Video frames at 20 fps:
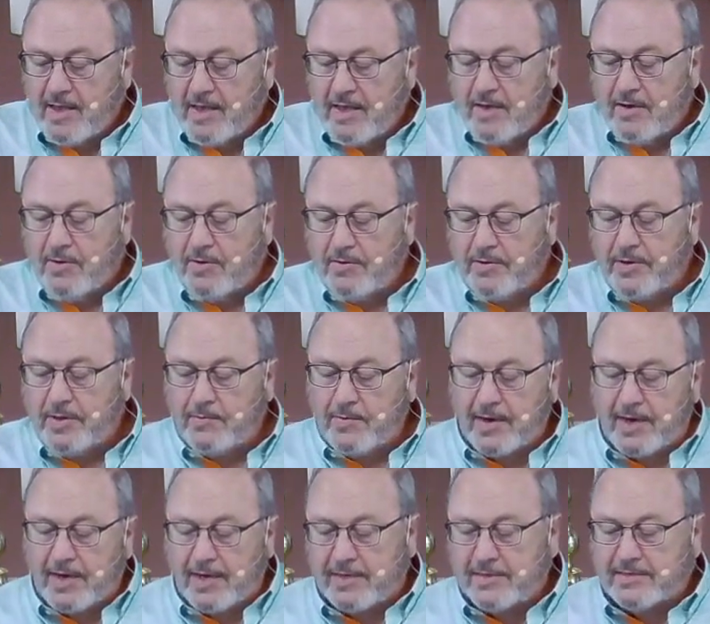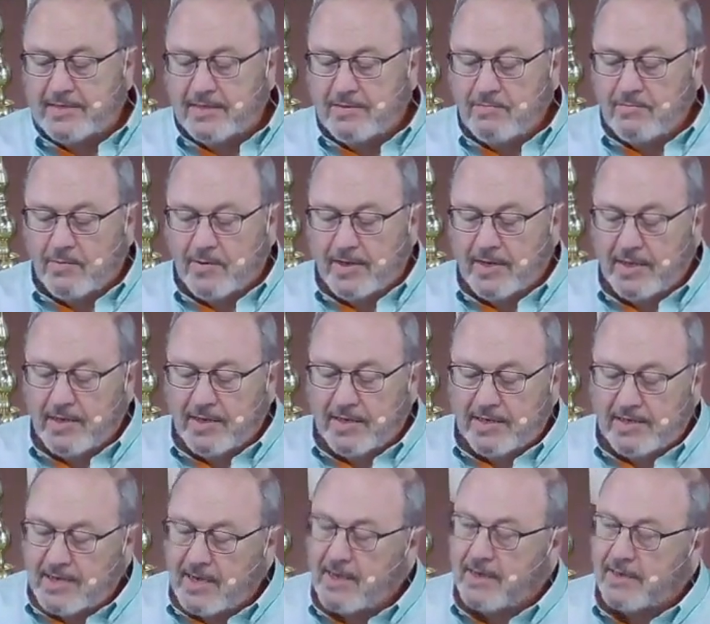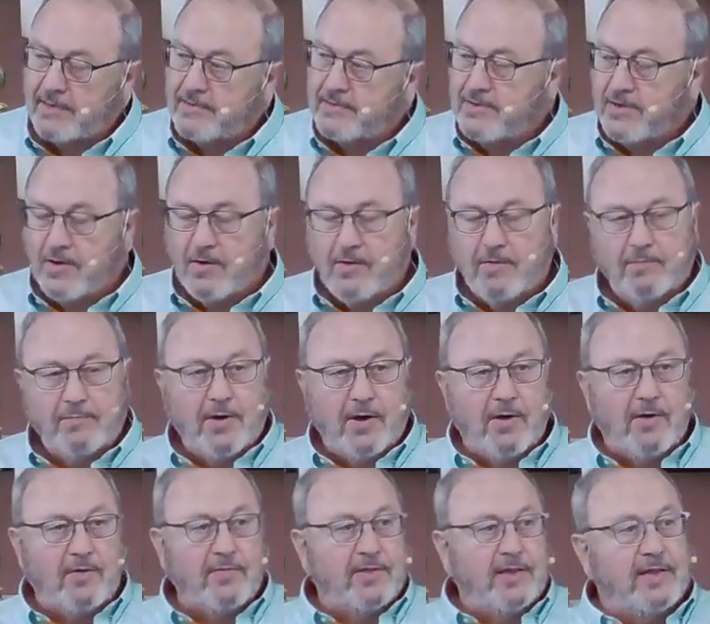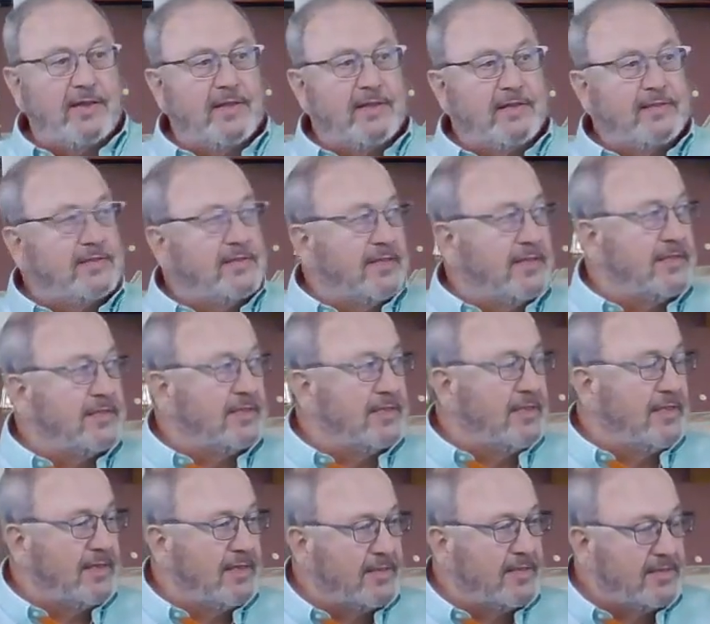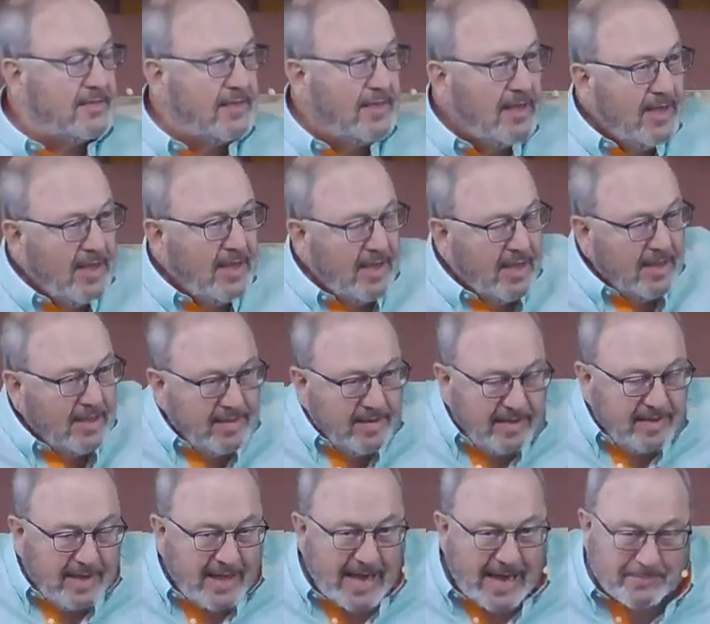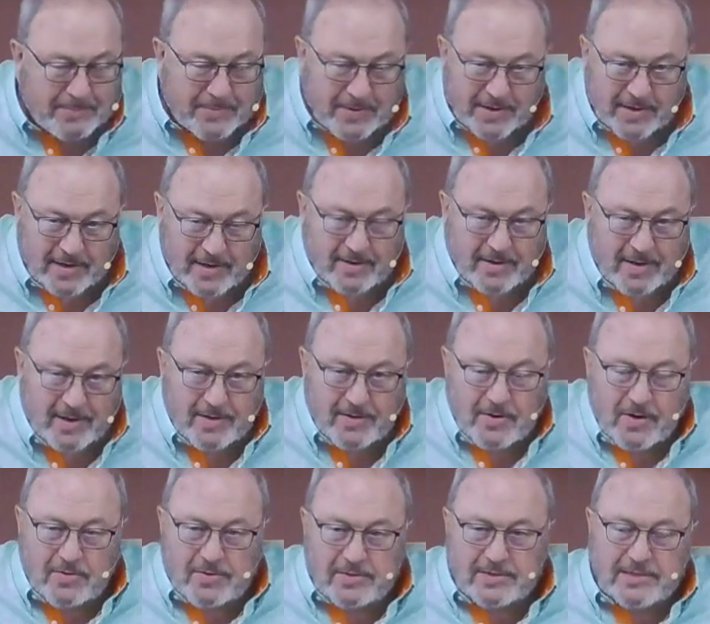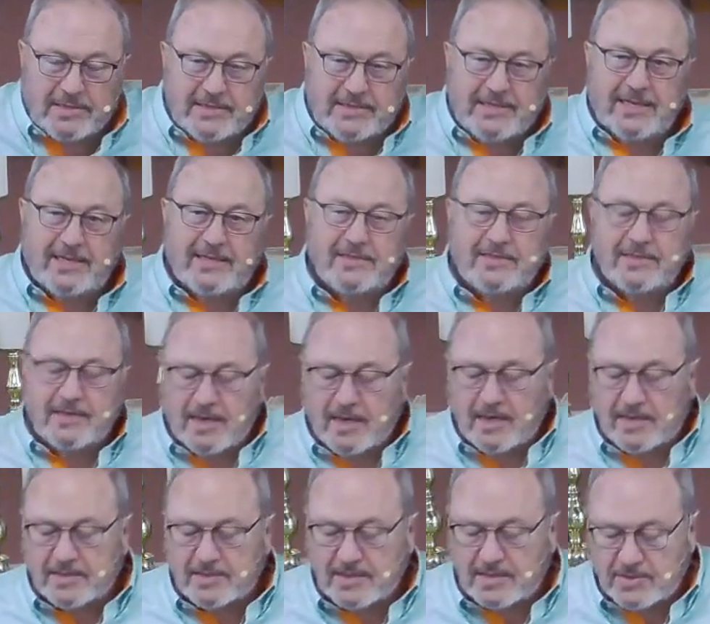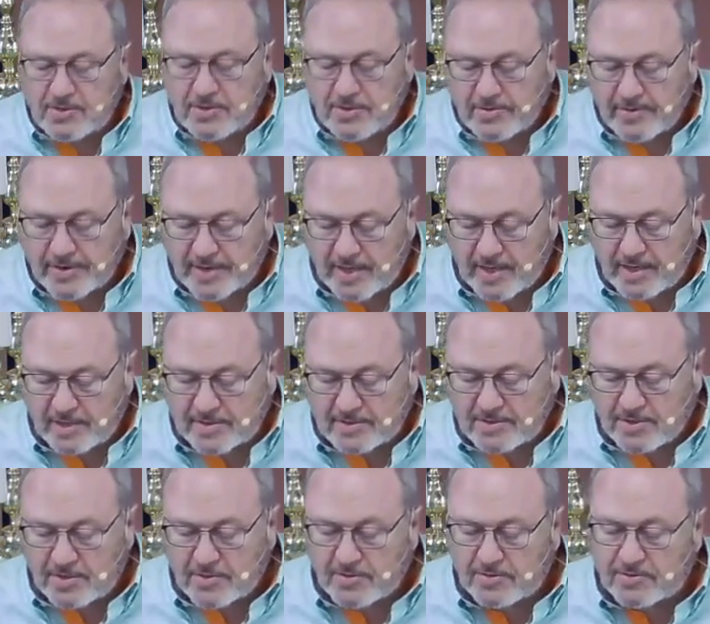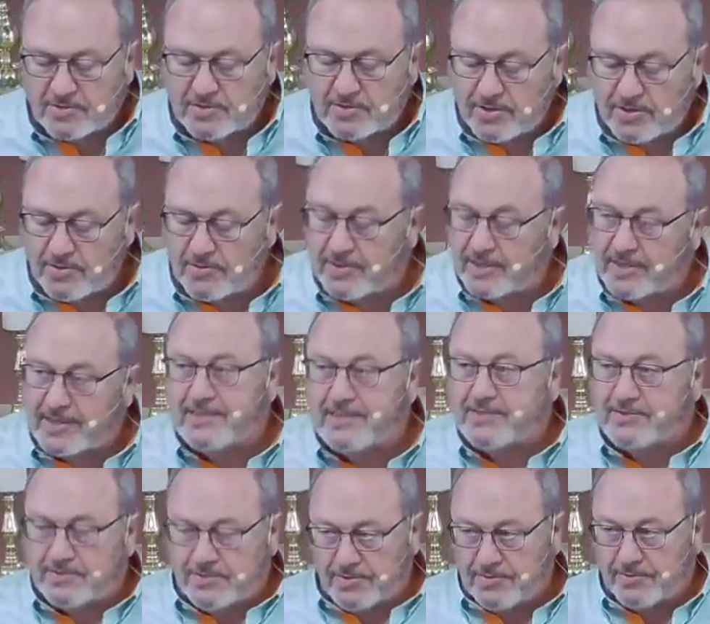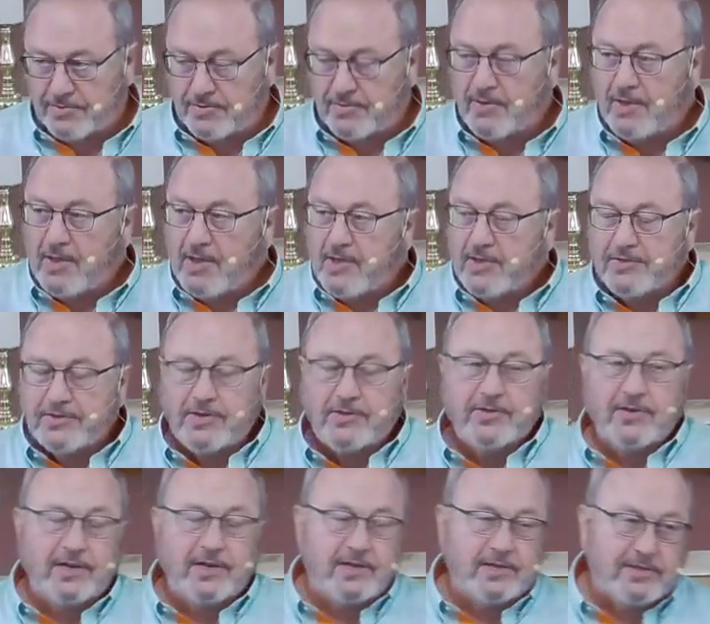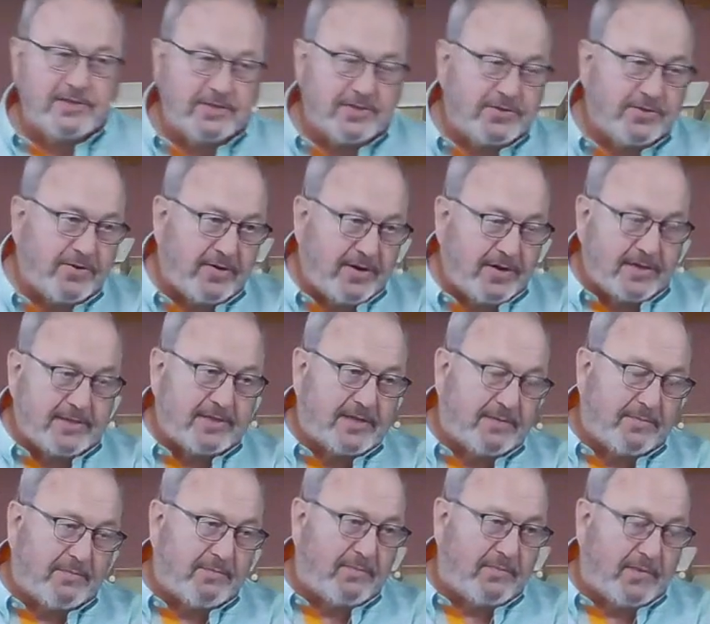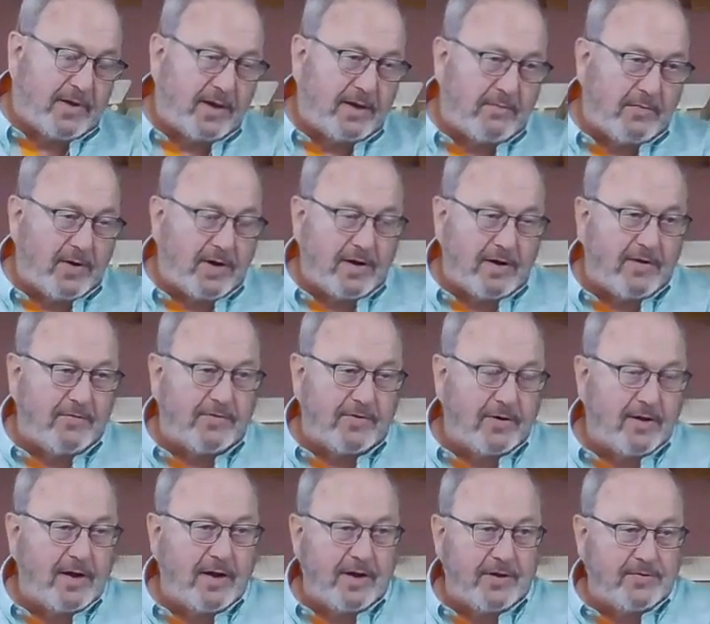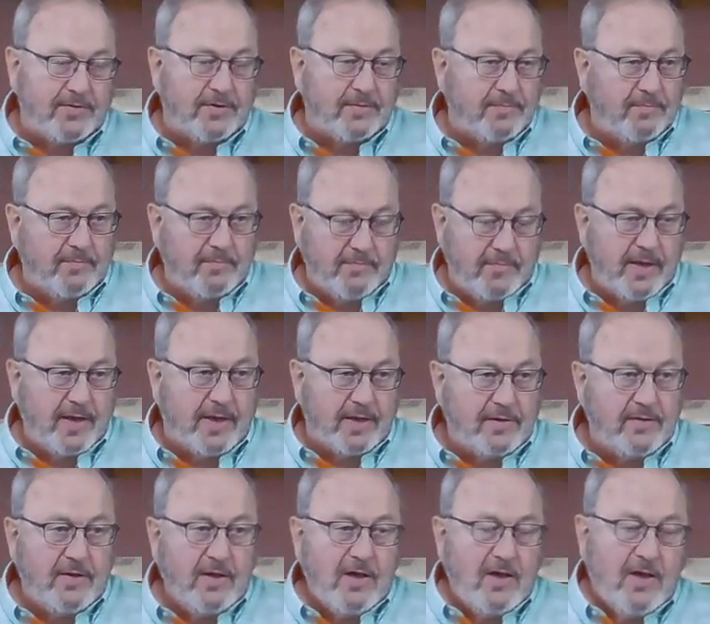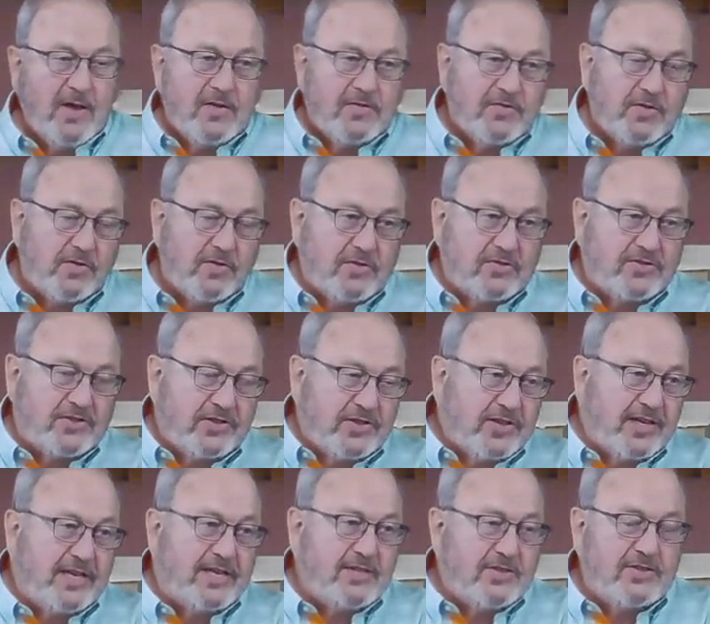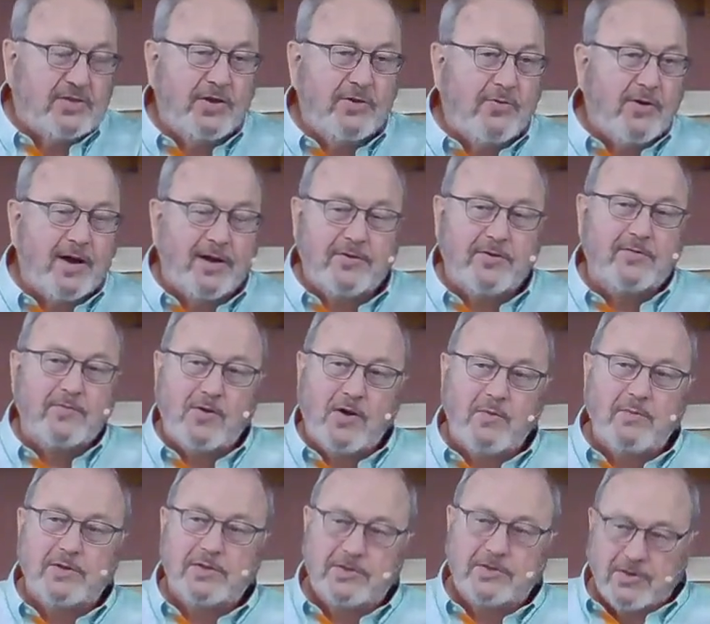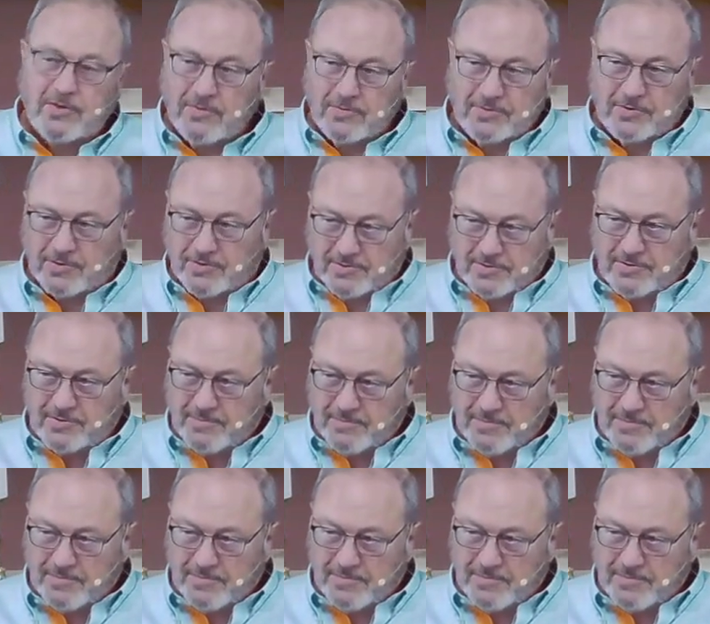who he was and what he had done. So Paul then, this captain, and notice it says centurion, so there's two, at least two. So there, and a centurion is one over 100 men. So there's at least 200 Roman soldiers